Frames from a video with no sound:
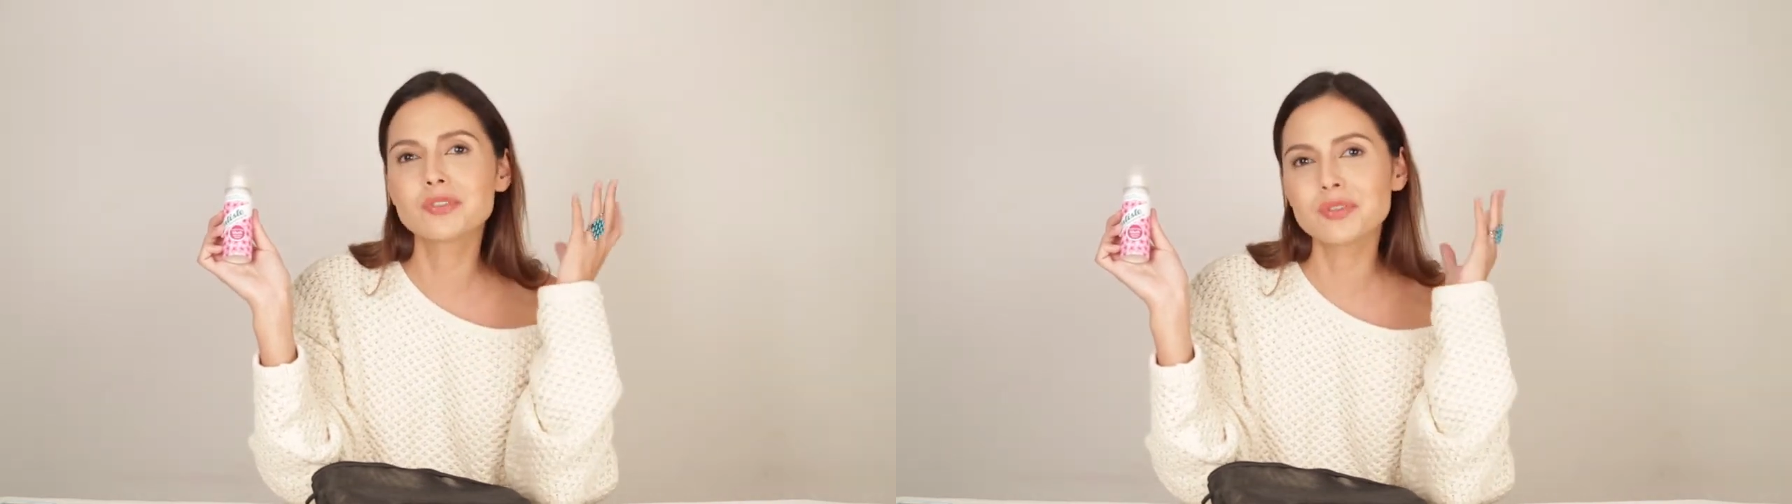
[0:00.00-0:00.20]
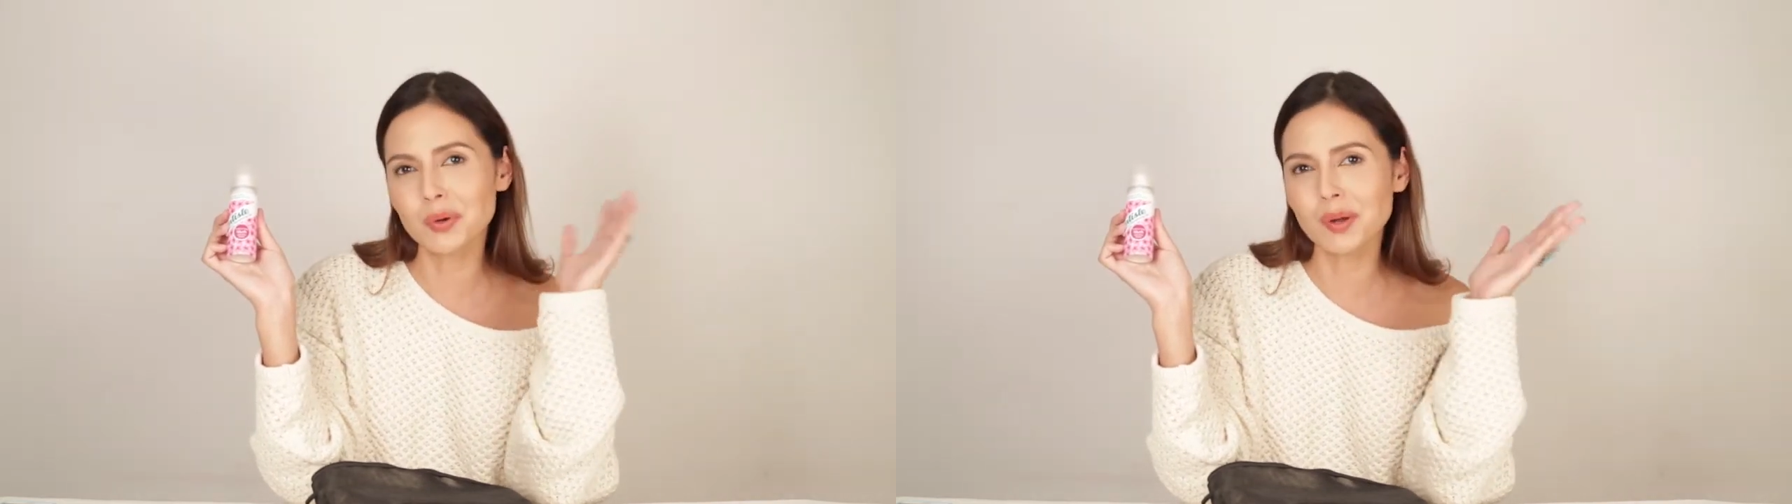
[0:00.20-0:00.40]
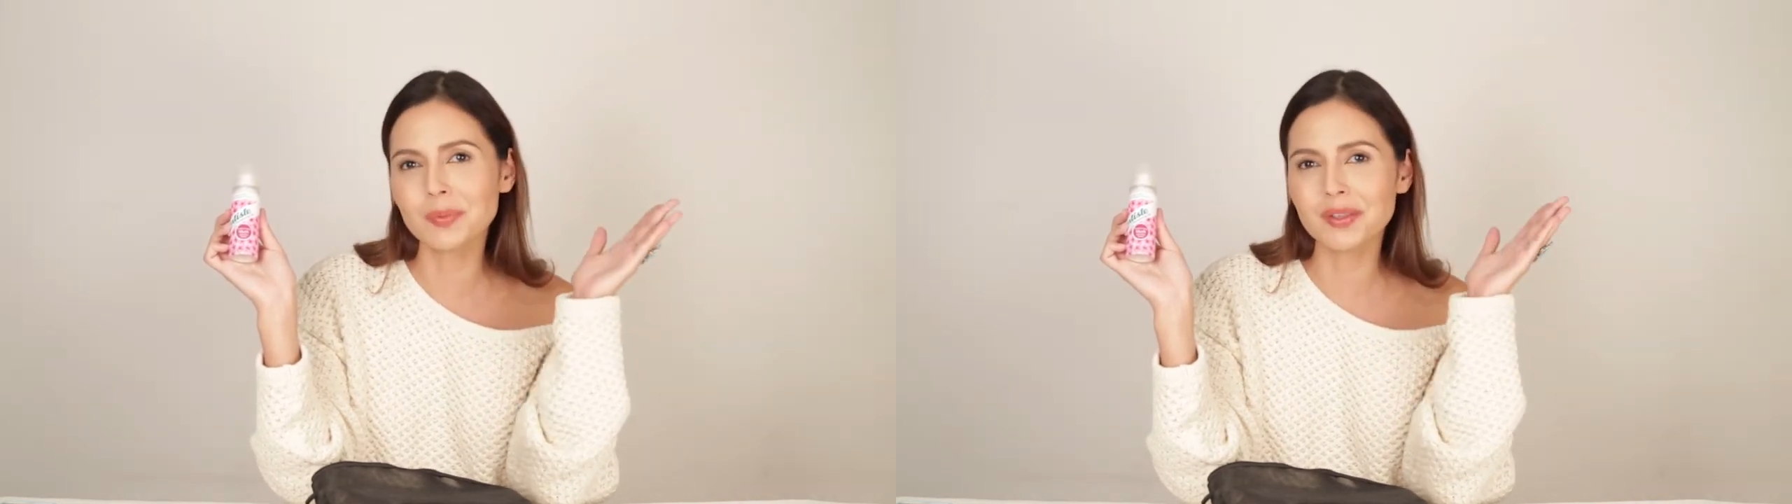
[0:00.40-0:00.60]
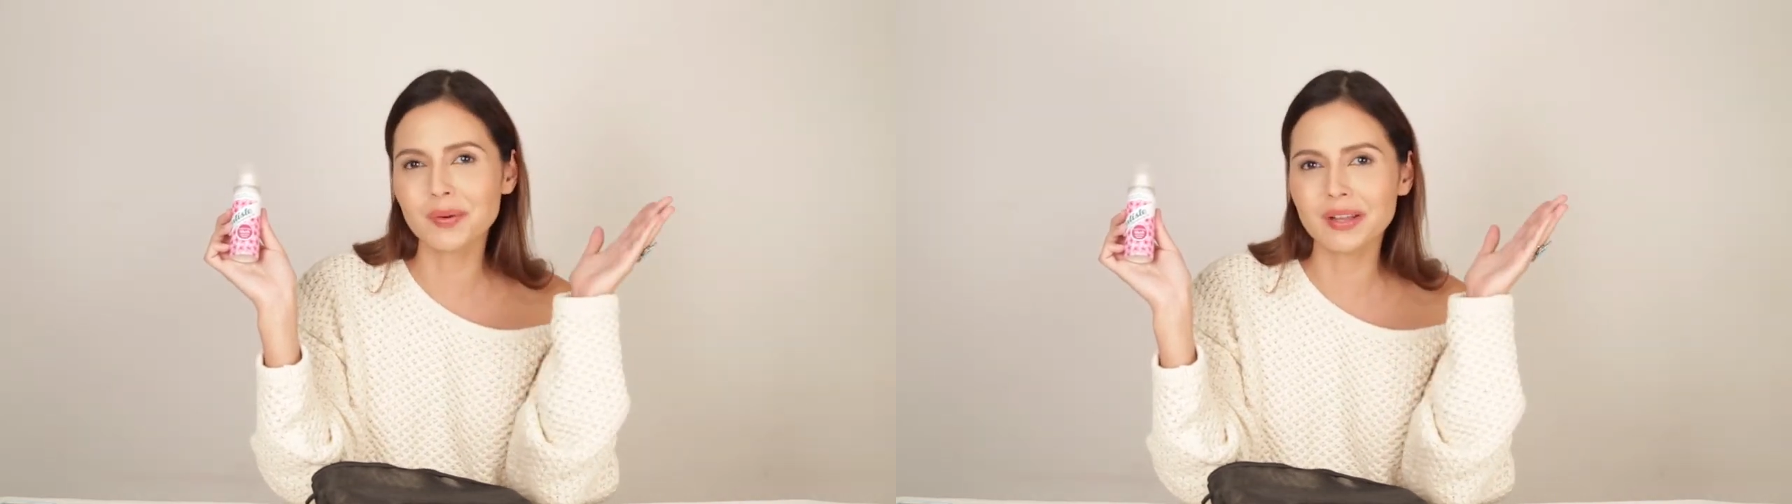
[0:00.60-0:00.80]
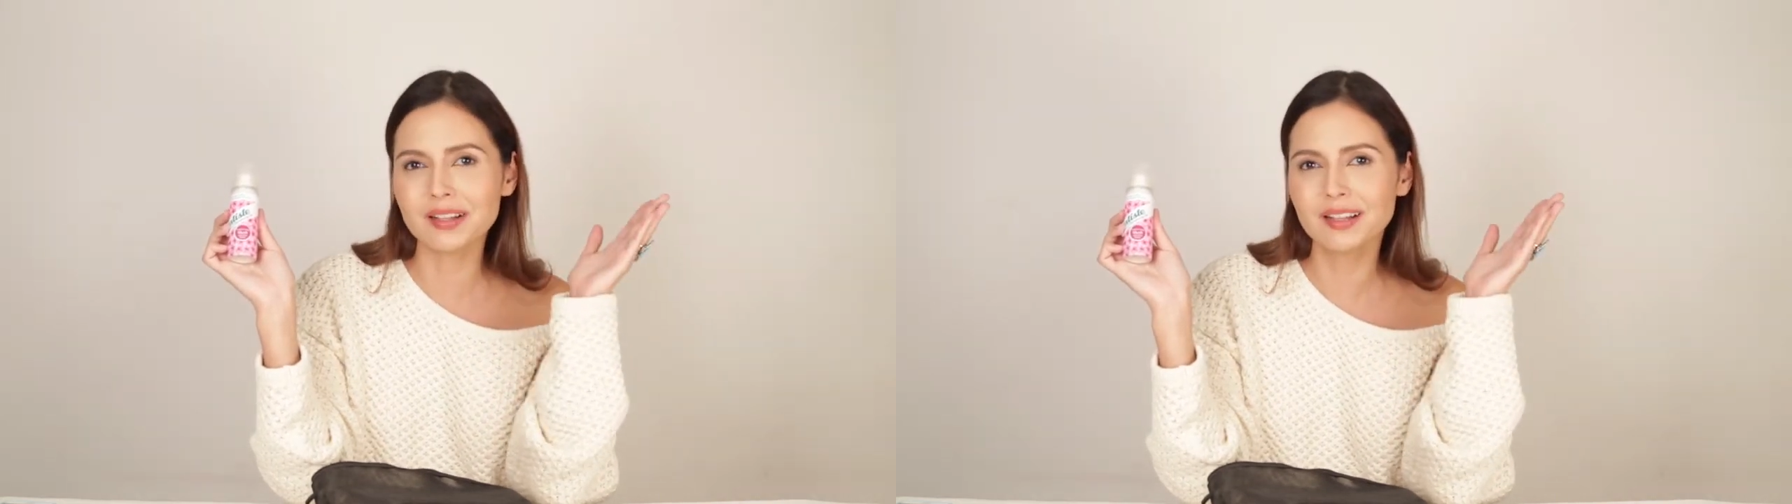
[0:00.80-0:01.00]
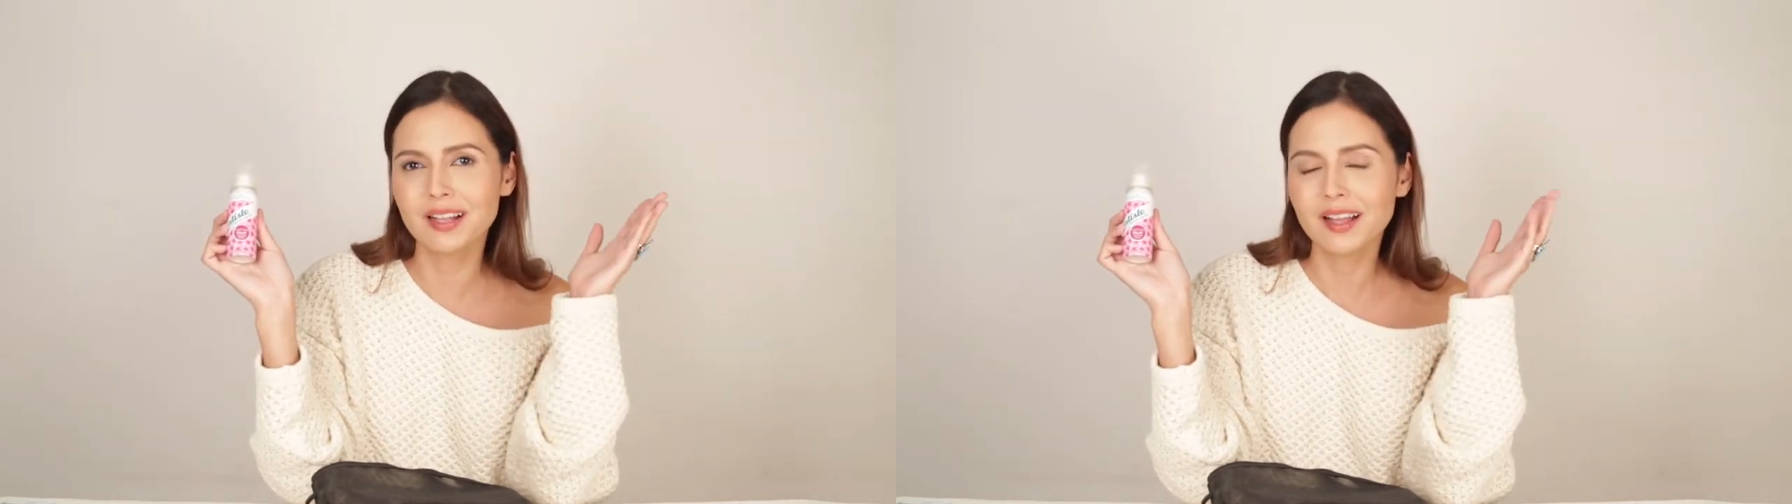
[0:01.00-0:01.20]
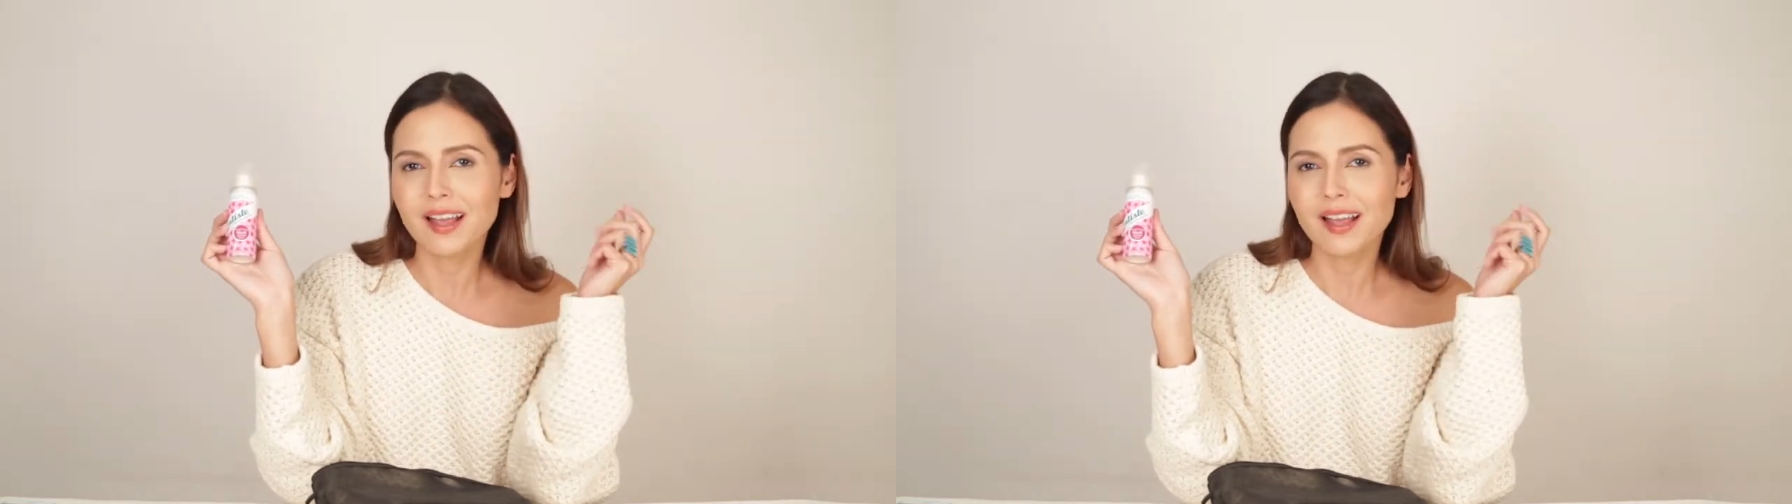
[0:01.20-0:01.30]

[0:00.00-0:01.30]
soak up the oil